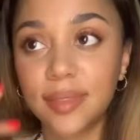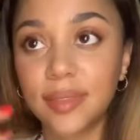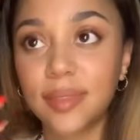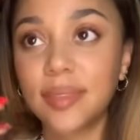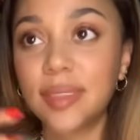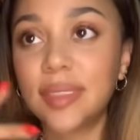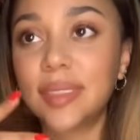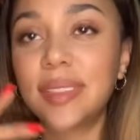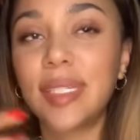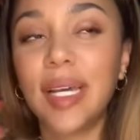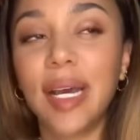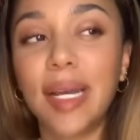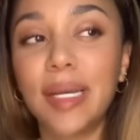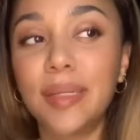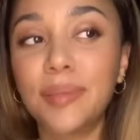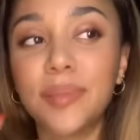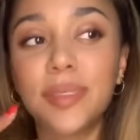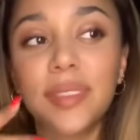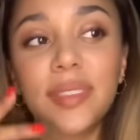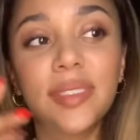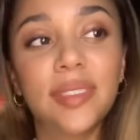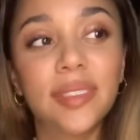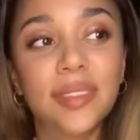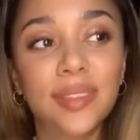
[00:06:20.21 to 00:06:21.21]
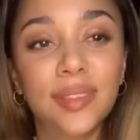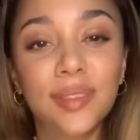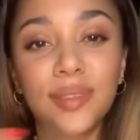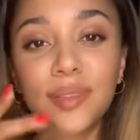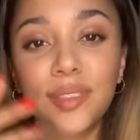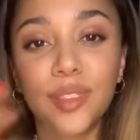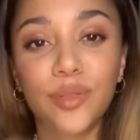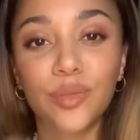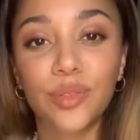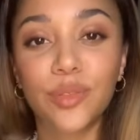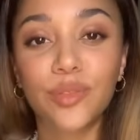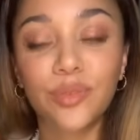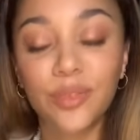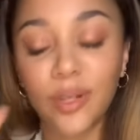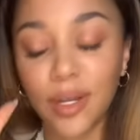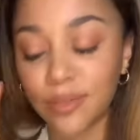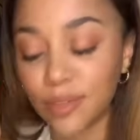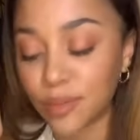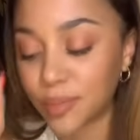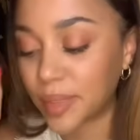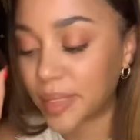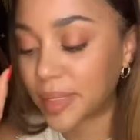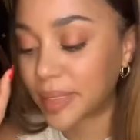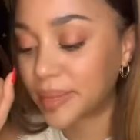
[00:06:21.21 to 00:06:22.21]
The times is different for
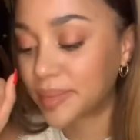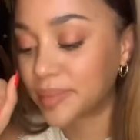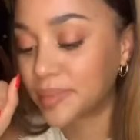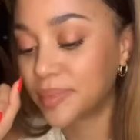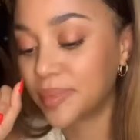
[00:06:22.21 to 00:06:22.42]
everybody.